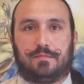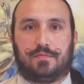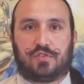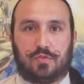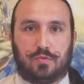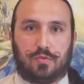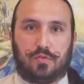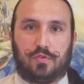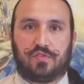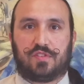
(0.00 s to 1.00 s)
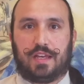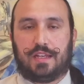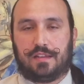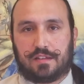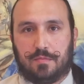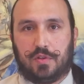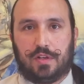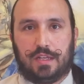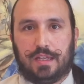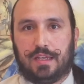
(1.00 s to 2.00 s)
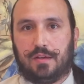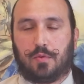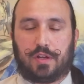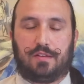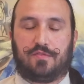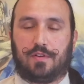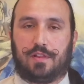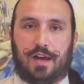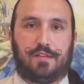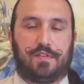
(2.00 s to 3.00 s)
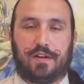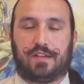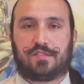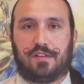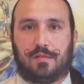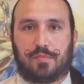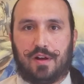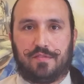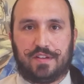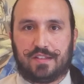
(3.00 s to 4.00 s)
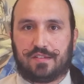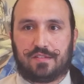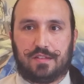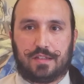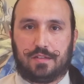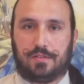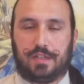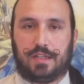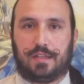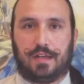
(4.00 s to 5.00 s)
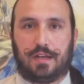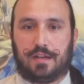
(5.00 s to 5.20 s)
schools and in the community, working for a lot of various nonprofits, including